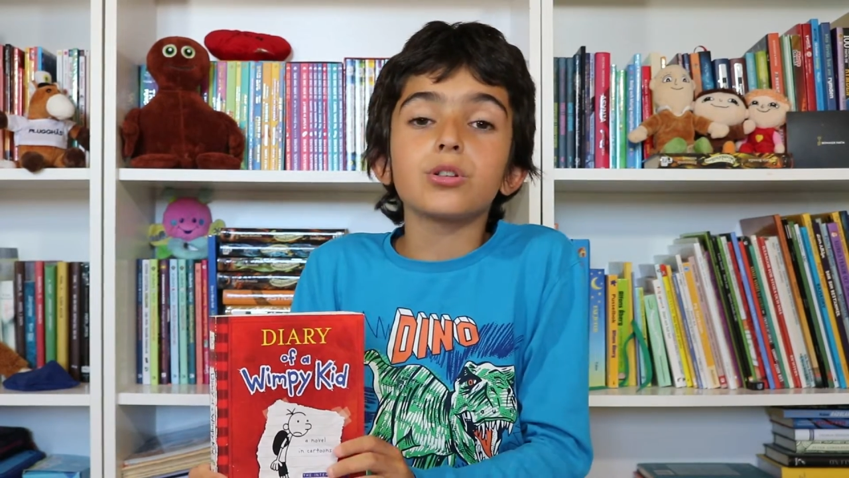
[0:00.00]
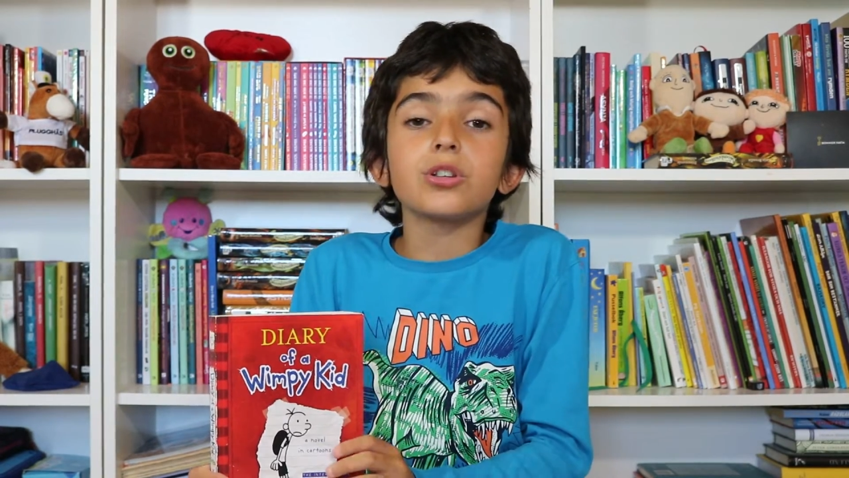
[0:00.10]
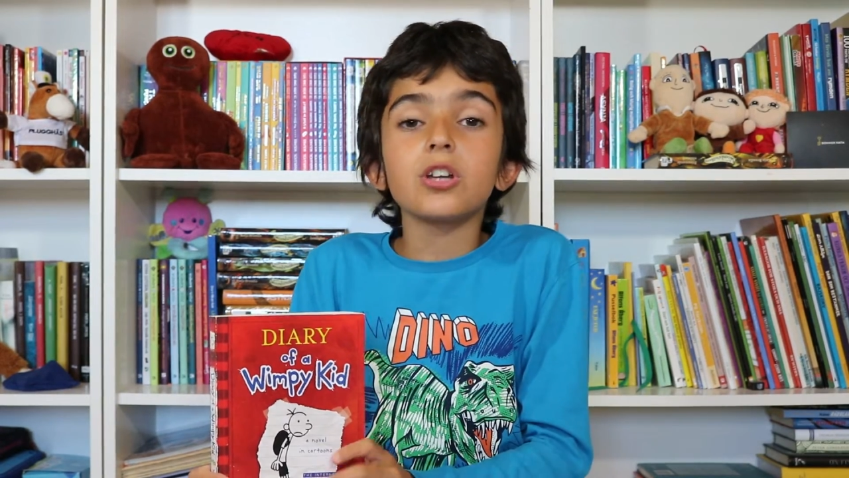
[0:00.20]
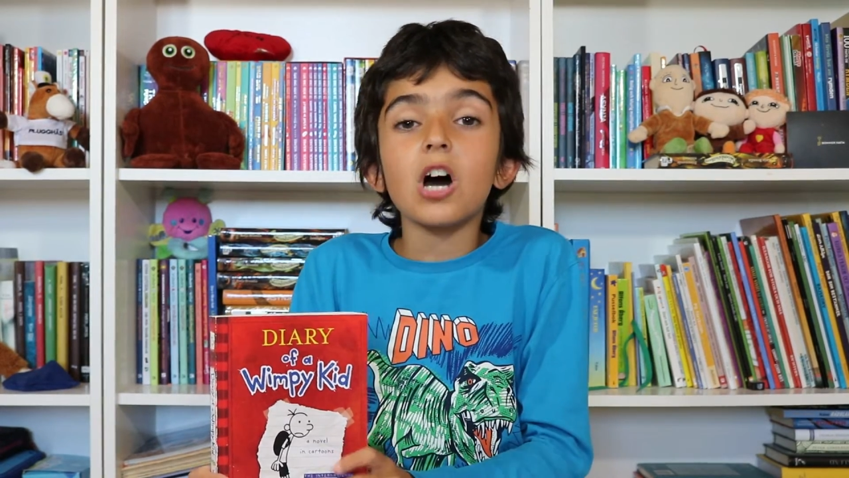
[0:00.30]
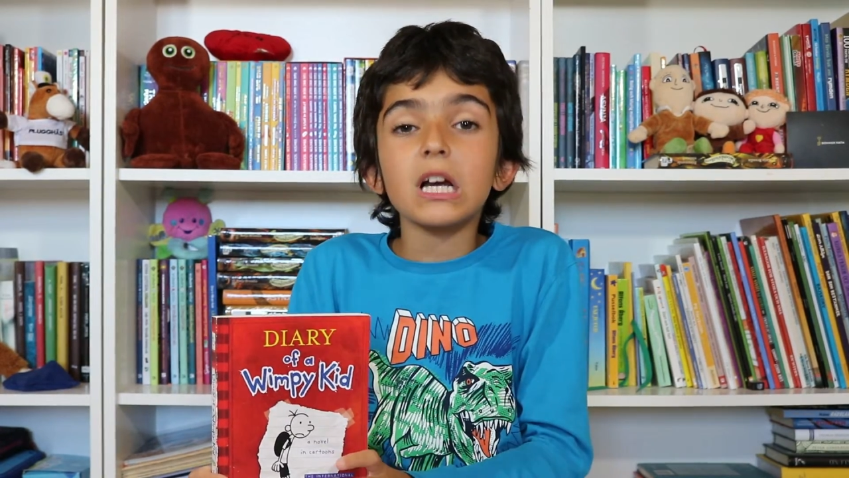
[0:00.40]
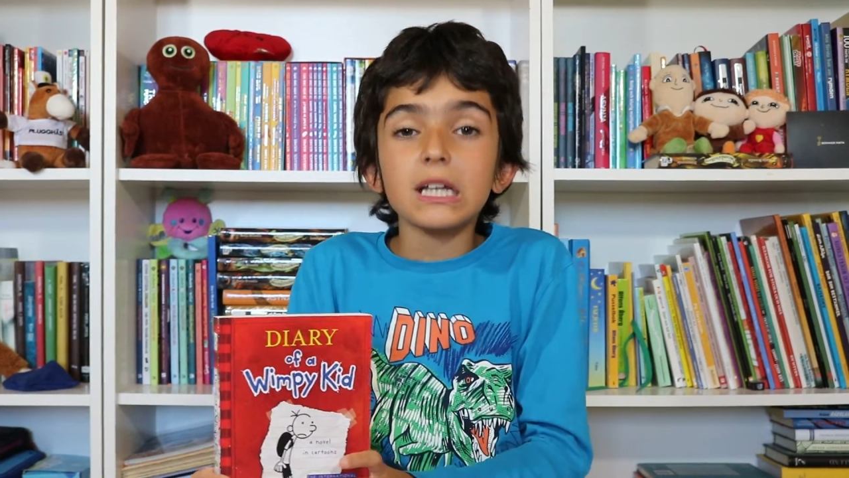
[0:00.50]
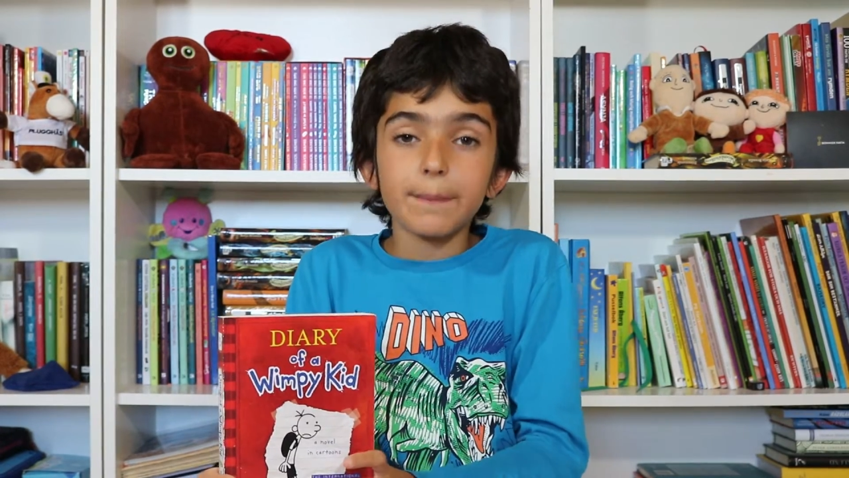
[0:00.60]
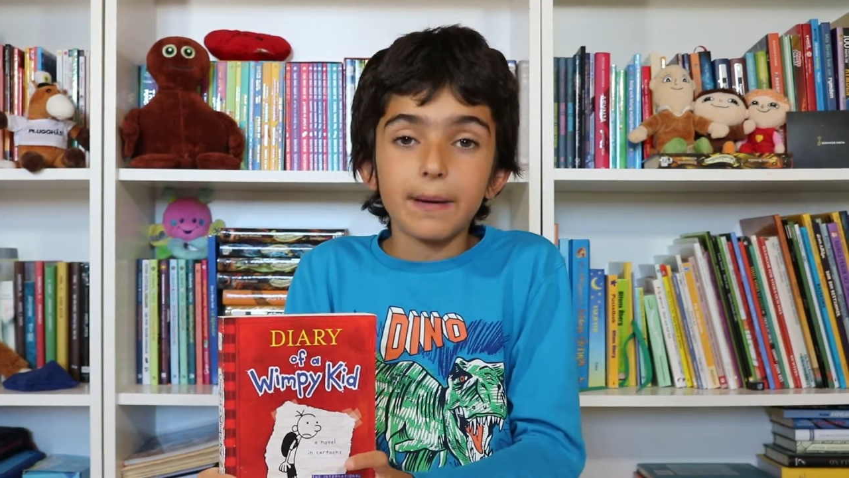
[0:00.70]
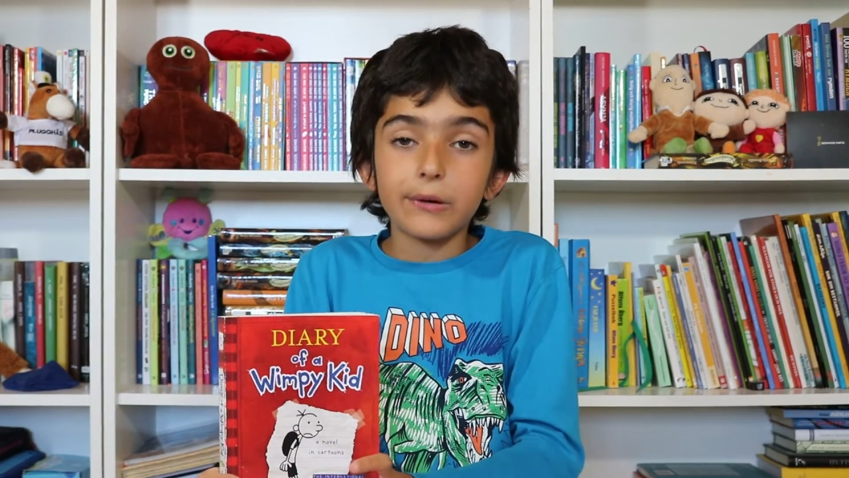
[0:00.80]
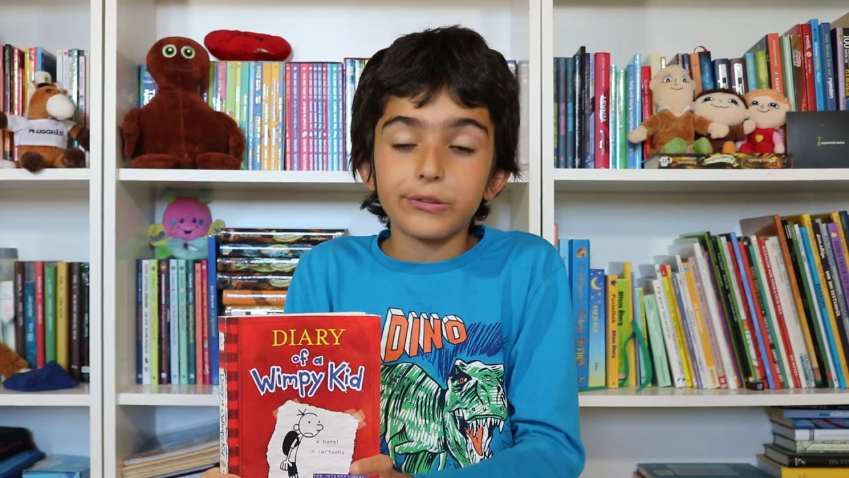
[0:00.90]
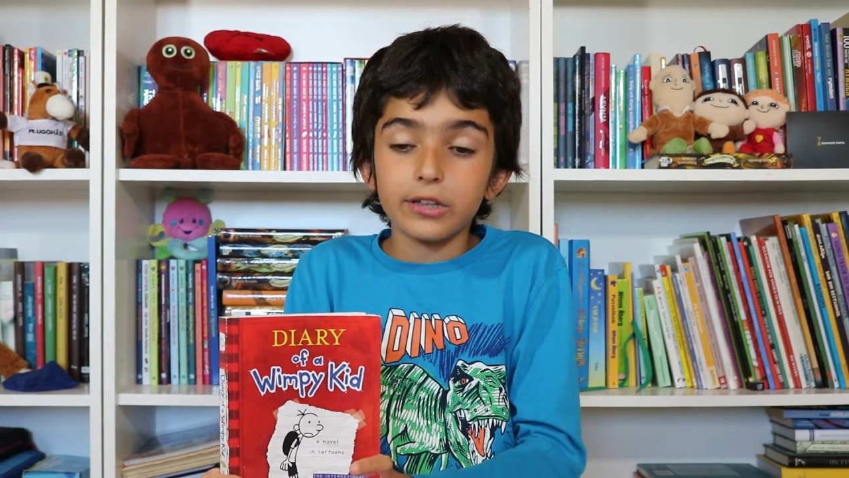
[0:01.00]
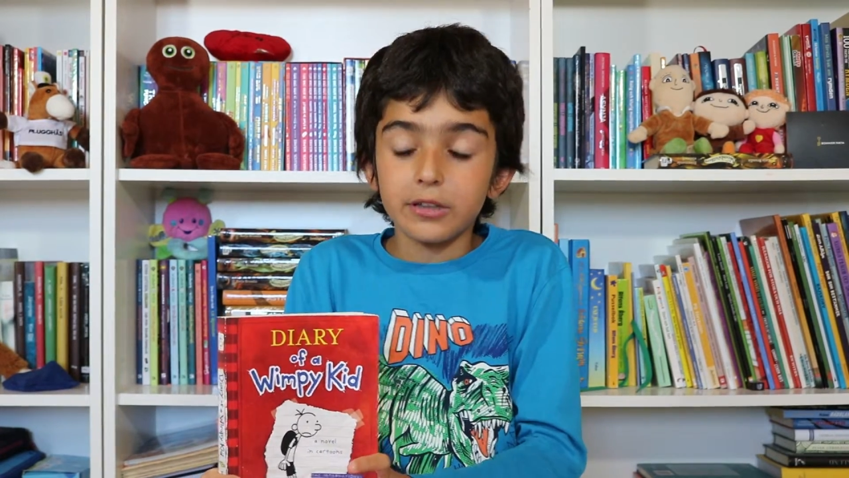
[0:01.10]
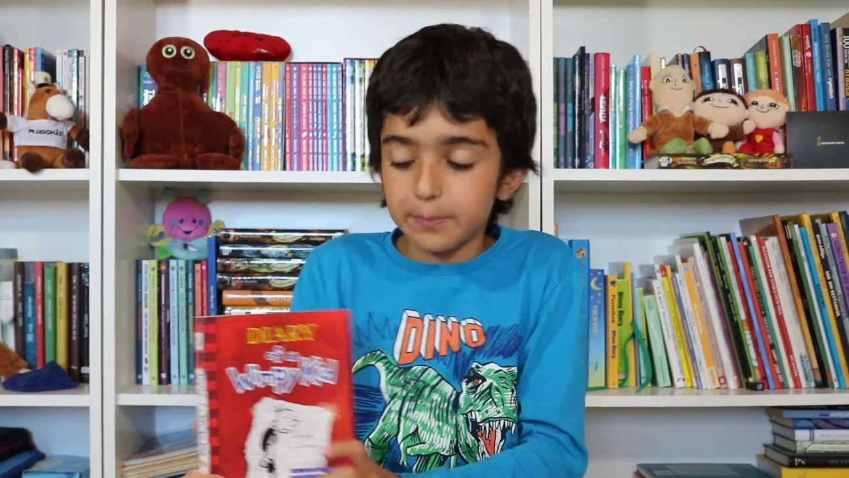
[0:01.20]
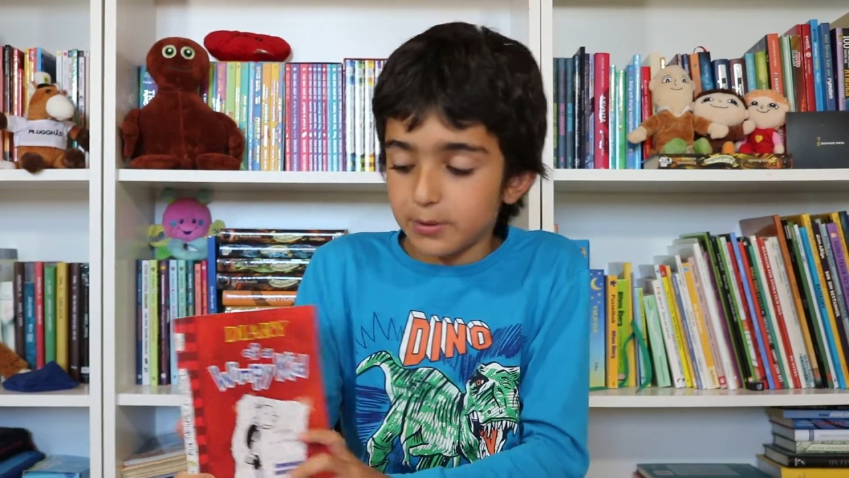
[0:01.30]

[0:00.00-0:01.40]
to talk about this